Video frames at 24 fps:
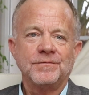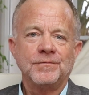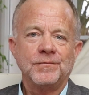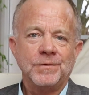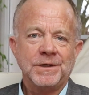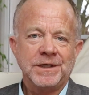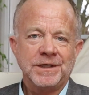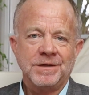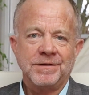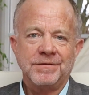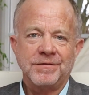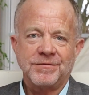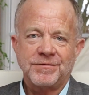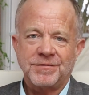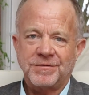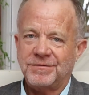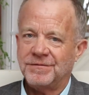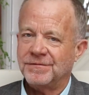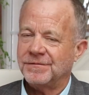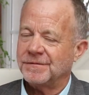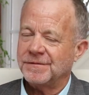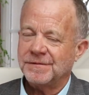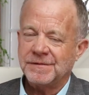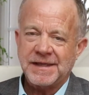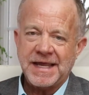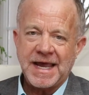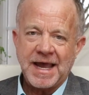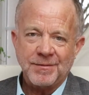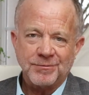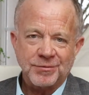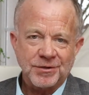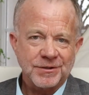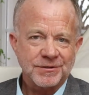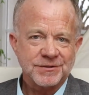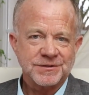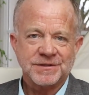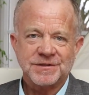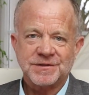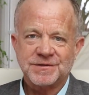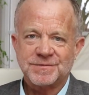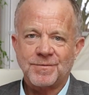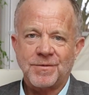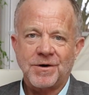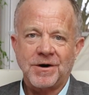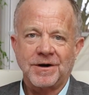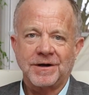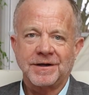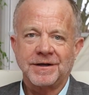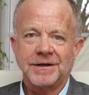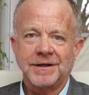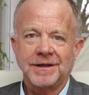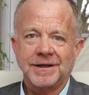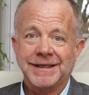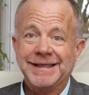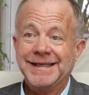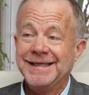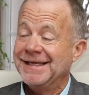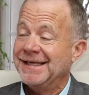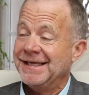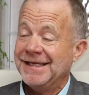with that person's marketing,